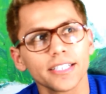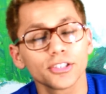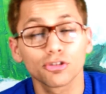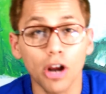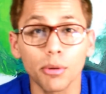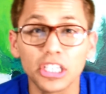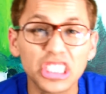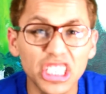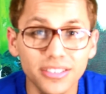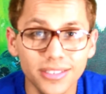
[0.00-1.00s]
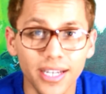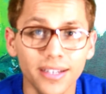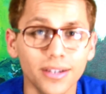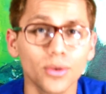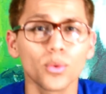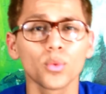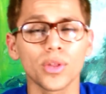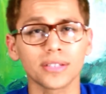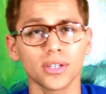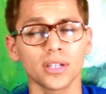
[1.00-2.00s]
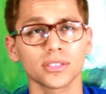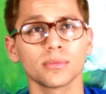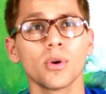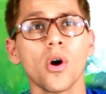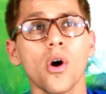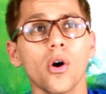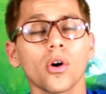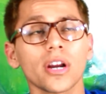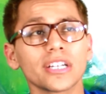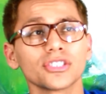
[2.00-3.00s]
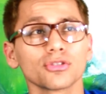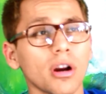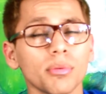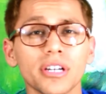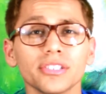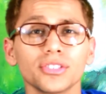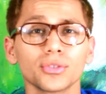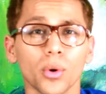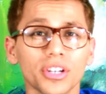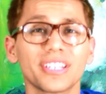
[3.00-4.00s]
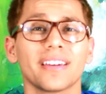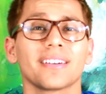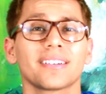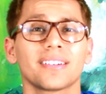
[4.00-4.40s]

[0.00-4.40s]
strawberry cheesecake, oh that's awesome, or a strawberry shortcake,